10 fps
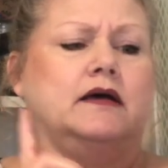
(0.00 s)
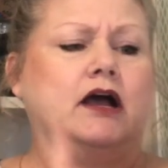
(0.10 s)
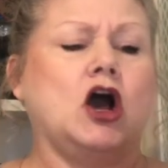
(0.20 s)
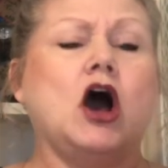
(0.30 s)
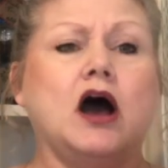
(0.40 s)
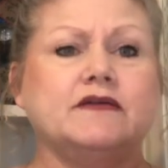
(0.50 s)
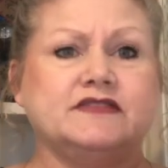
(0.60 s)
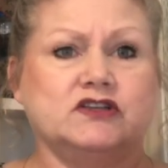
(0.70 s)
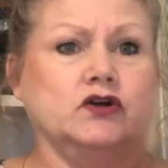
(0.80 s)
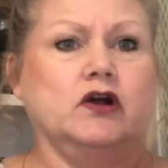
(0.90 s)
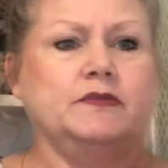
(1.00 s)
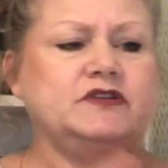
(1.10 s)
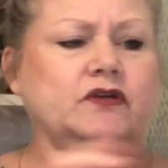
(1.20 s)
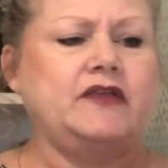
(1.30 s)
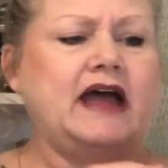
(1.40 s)
cough syrup.
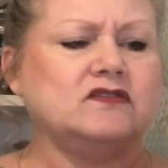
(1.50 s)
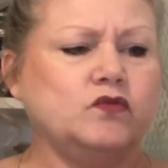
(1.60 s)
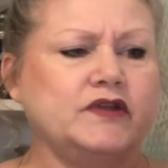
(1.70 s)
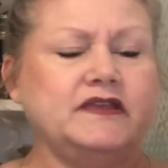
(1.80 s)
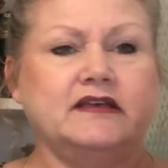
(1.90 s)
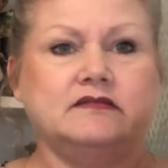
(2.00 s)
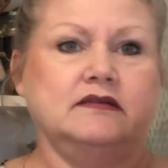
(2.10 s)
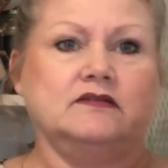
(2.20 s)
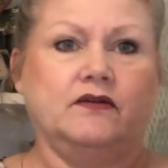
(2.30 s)
So that's what this is.